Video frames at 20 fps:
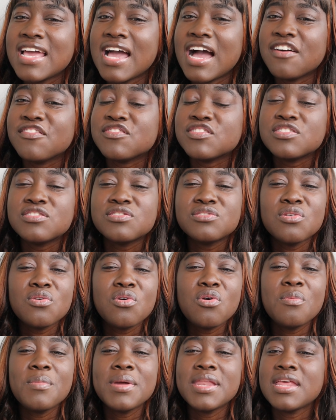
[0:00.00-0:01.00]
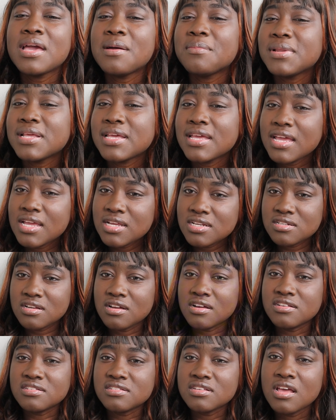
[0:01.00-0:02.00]
they have so many
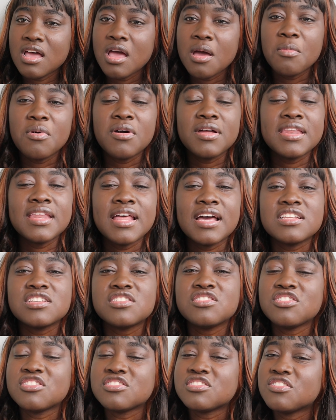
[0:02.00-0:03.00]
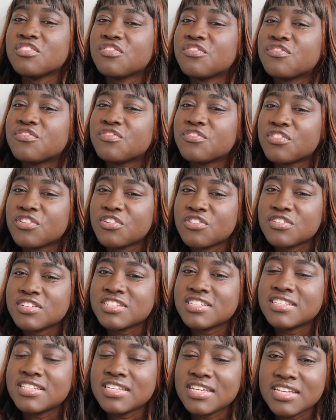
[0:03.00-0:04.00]
applications. But that's just the
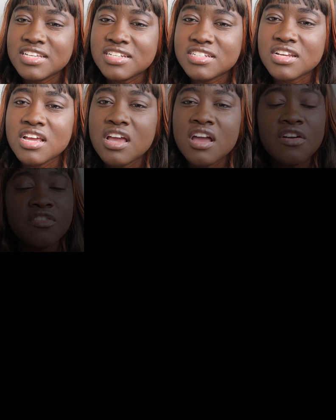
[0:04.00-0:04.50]
first stage.